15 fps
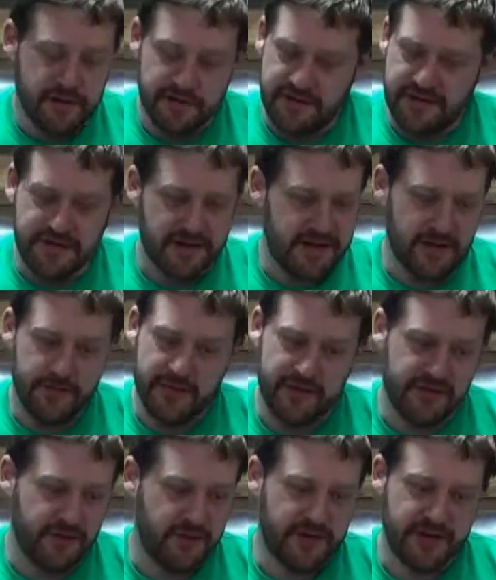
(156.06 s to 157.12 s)
skip
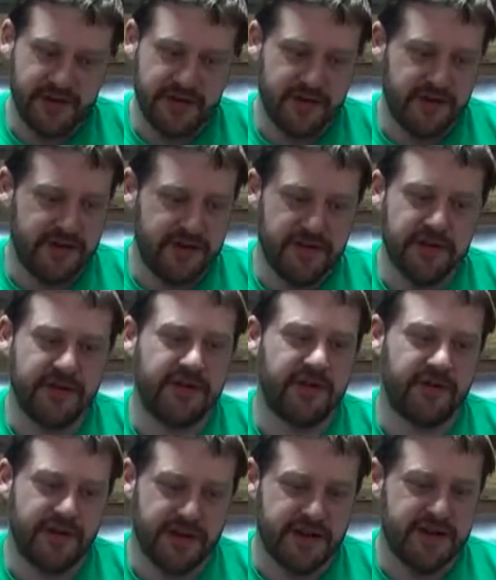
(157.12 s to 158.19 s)
this one. You
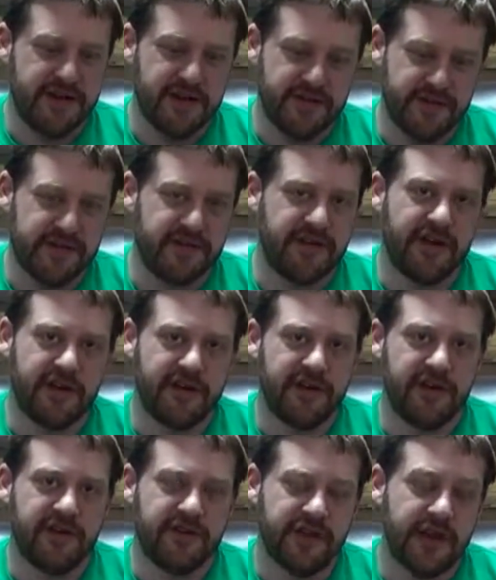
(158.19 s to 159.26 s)
don't get enough
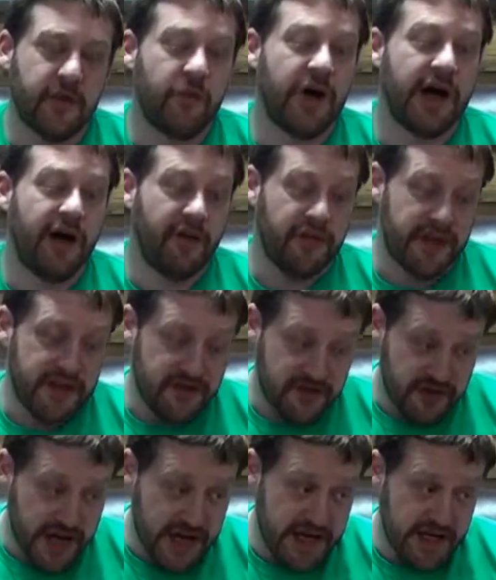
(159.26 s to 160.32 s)
scenarios. And while they
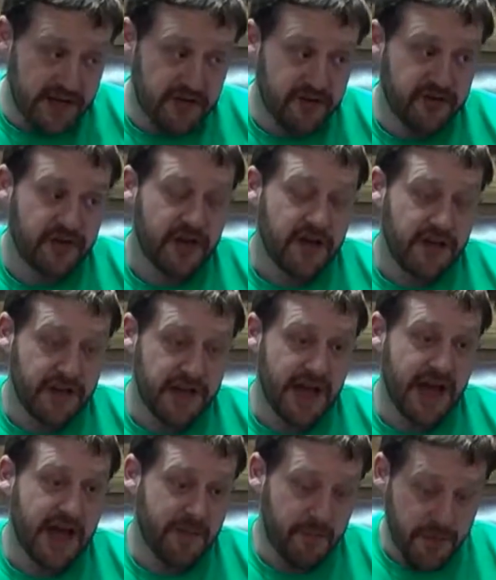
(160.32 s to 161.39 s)
change, the
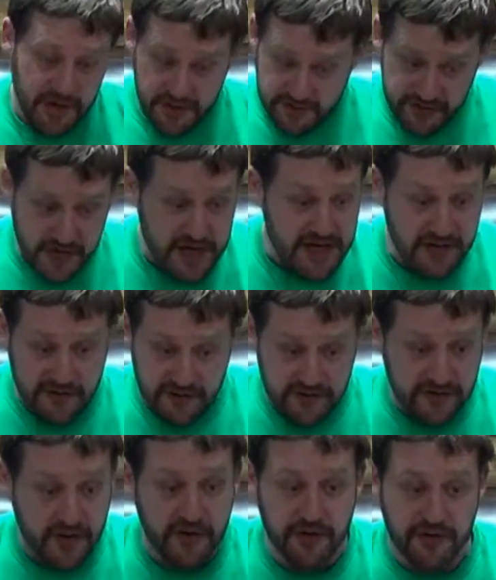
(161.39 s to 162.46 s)
app changes
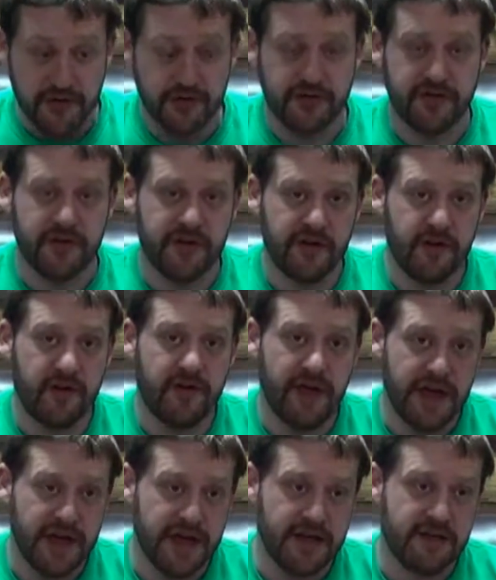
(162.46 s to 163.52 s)
all sorts of little
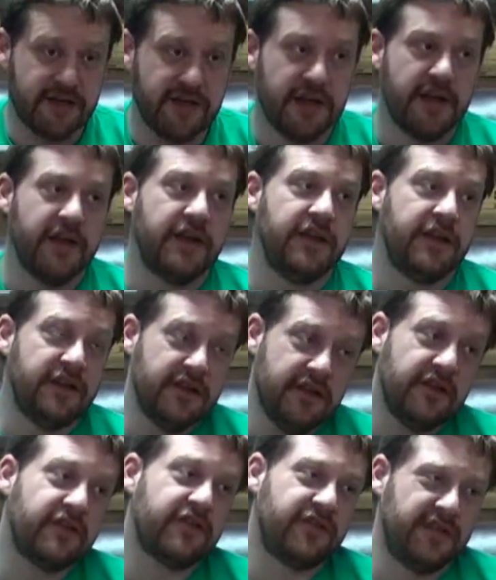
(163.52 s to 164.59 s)
things,
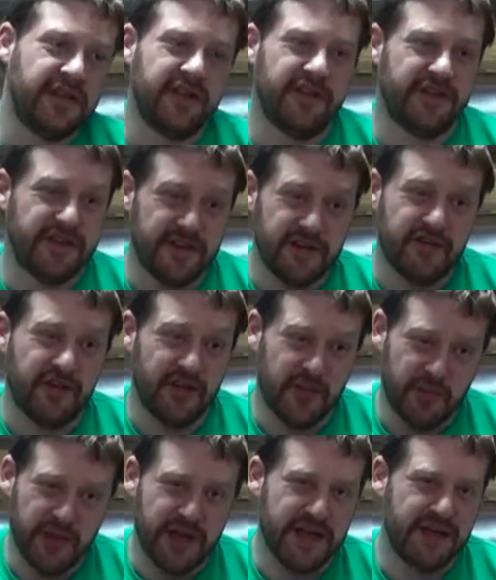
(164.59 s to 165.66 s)
you're still essentially
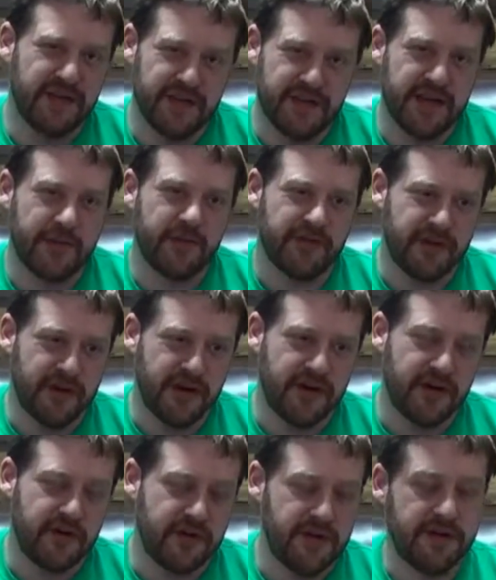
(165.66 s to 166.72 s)
playing the same
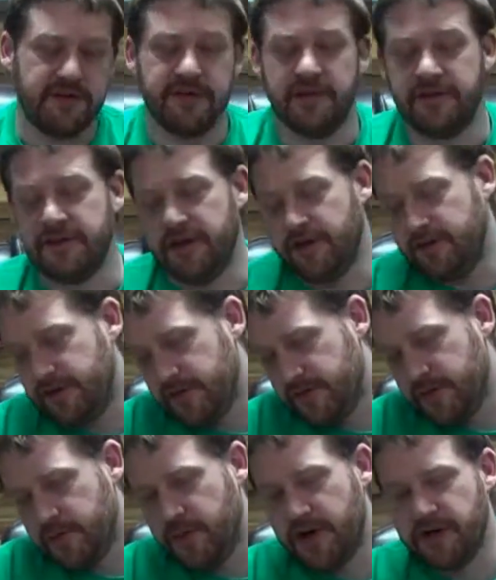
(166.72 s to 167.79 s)
scenario. It just,
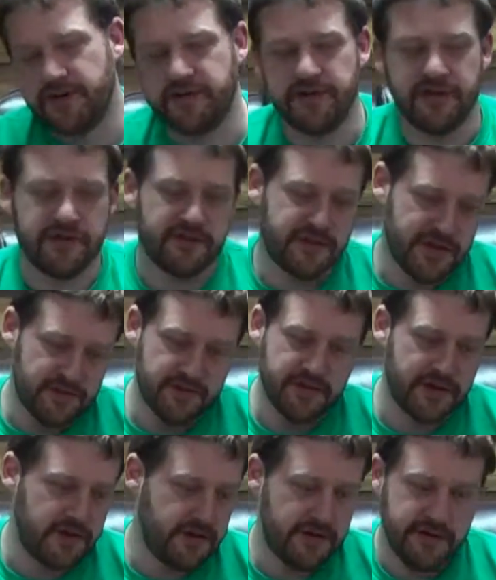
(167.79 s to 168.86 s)
different monsters,
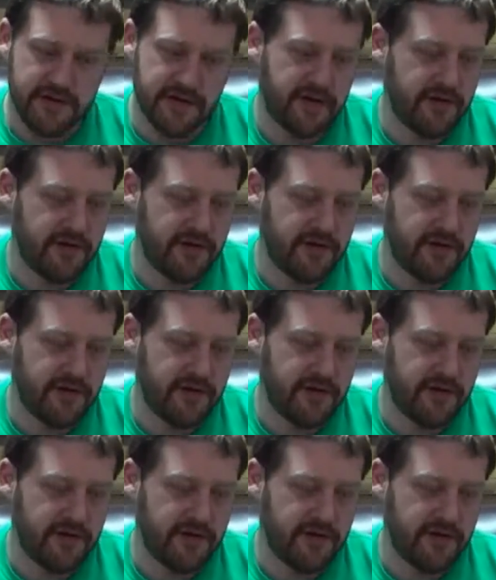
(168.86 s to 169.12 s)
different,